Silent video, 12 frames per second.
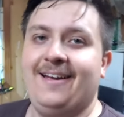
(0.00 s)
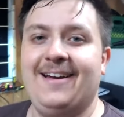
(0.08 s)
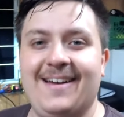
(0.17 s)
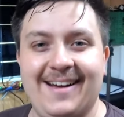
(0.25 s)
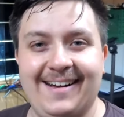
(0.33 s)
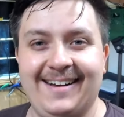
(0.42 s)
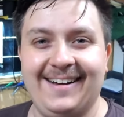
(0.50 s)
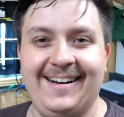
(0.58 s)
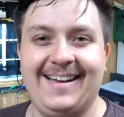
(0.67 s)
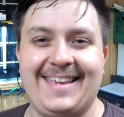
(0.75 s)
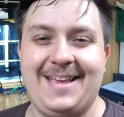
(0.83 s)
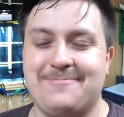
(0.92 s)

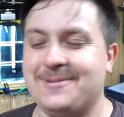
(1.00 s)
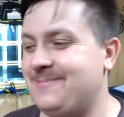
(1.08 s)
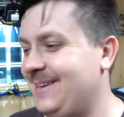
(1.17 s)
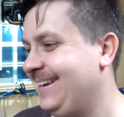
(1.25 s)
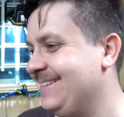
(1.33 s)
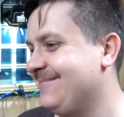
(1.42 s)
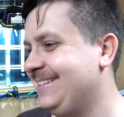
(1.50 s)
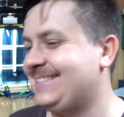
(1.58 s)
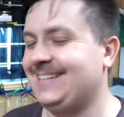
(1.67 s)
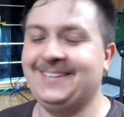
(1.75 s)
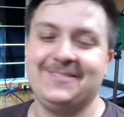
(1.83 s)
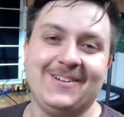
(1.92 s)
I keep repeating
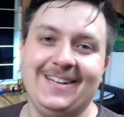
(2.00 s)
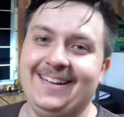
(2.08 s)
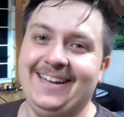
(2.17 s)
myself.